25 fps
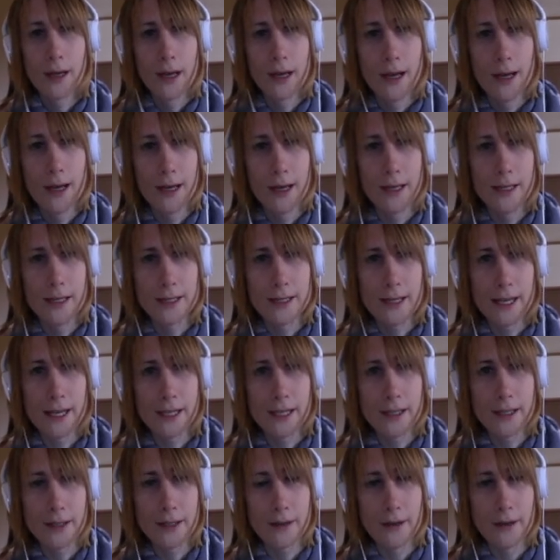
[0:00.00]
In this
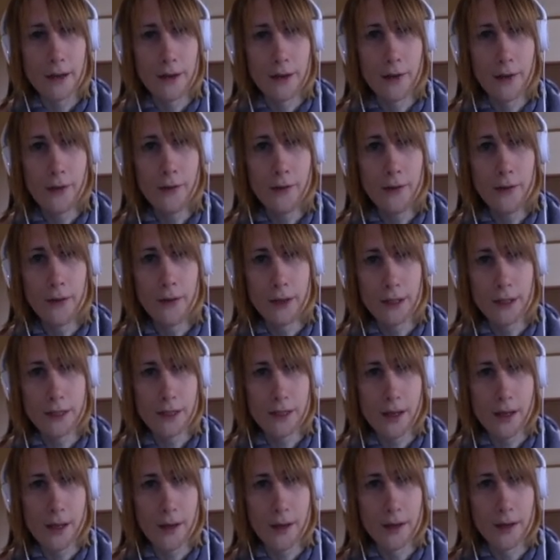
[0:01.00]
case, ru.
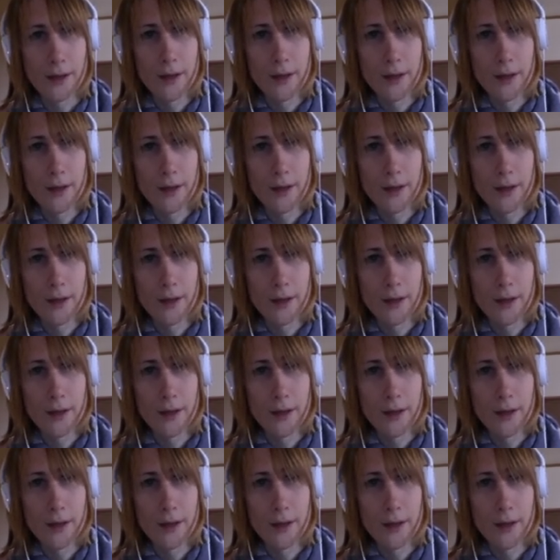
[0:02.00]
So,